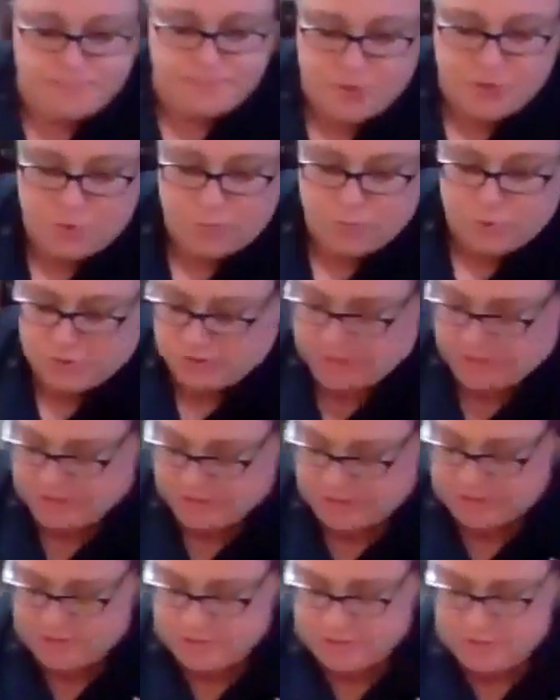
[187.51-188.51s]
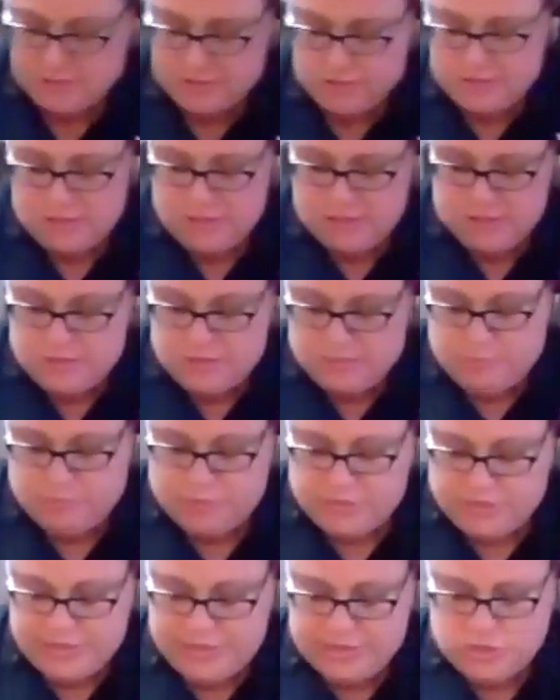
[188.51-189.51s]
No one likes
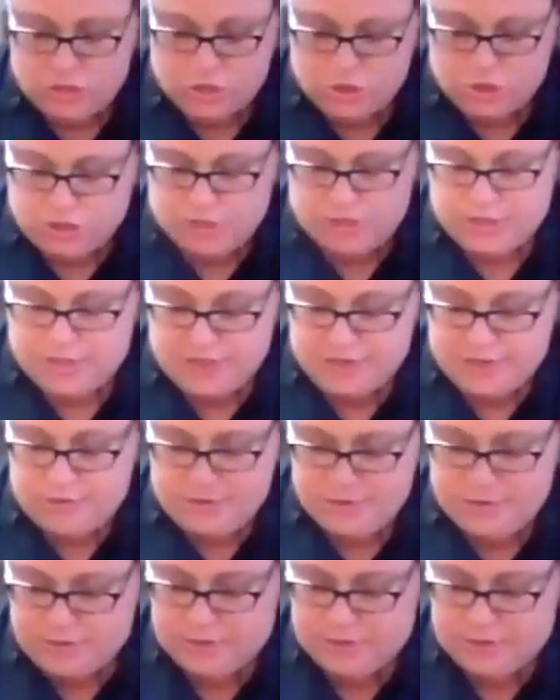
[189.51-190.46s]
bland chicken.